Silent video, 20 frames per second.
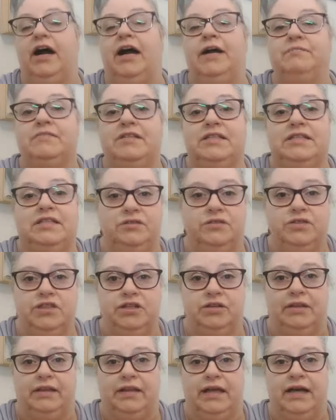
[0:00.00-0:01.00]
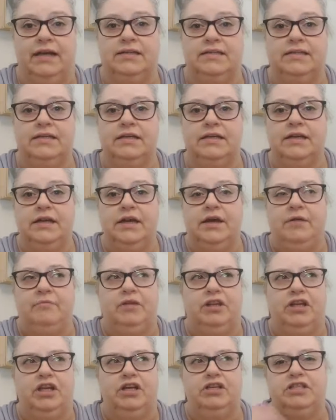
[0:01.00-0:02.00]
I'm still doing that,
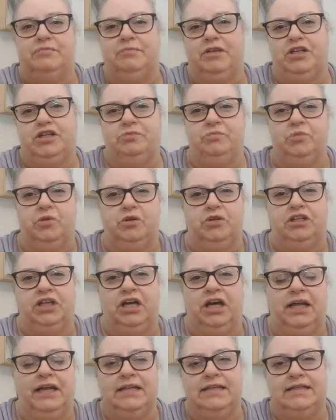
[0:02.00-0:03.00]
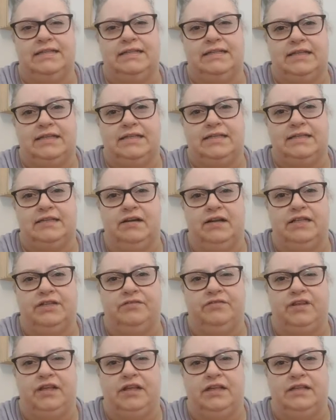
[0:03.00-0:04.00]
but those are much more on the holistic side
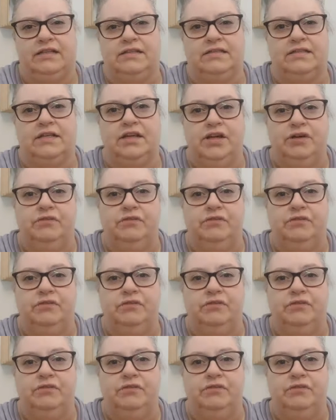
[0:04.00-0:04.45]
of things,